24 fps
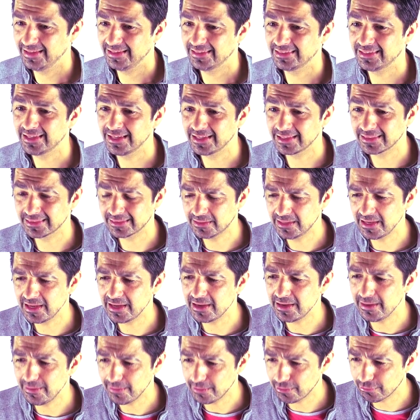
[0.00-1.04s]
that
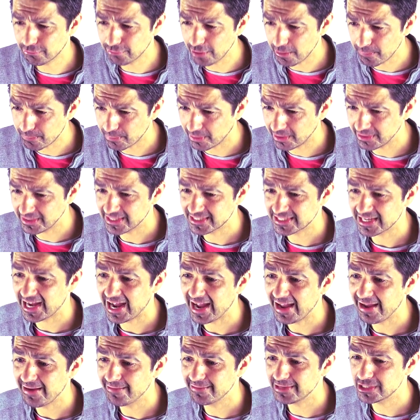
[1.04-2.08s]
the grip on the
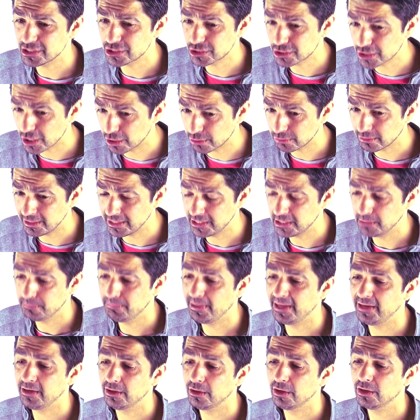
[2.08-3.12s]
tire is totally
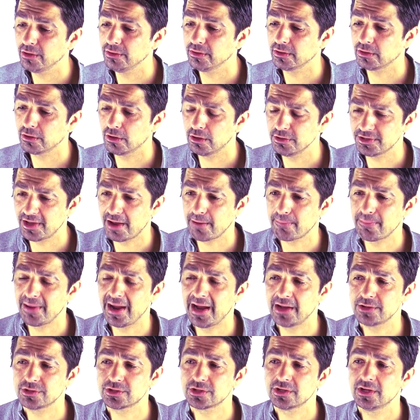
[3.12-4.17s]
dependent on the contact
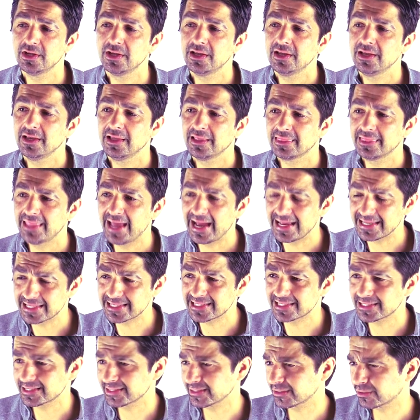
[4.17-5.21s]
patch.
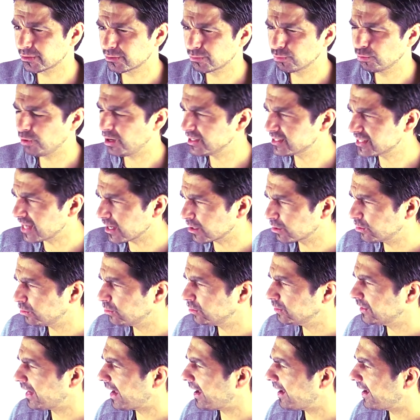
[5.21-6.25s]
That's what is that
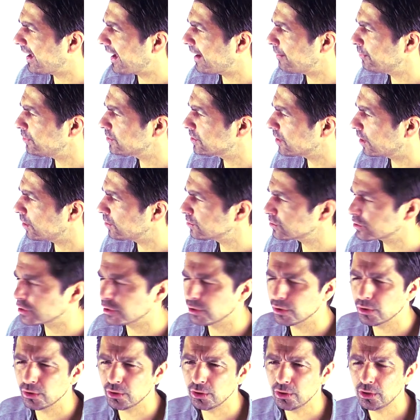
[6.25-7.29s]
called? That Amontons'
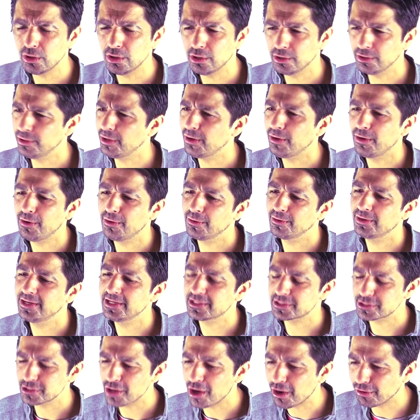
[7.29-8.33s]
law? No, no,
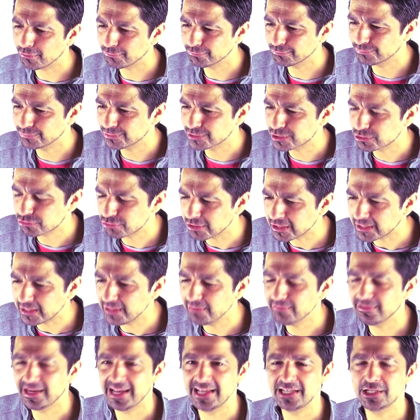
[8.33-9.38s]
it's not strictly
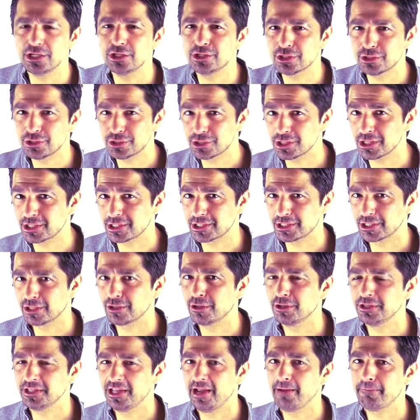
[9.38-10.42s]
related to just the
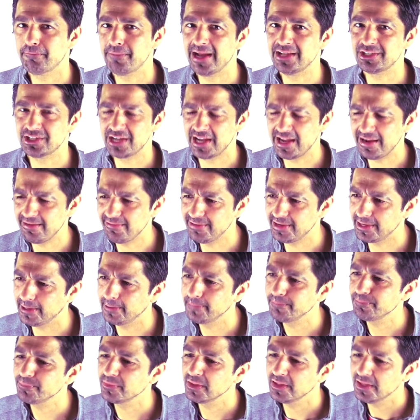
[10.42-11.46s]
contact patch area.
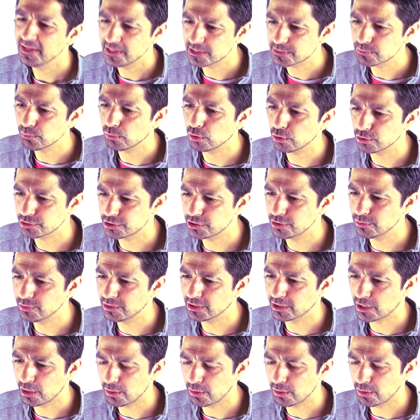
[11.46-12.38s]
It's more to do with the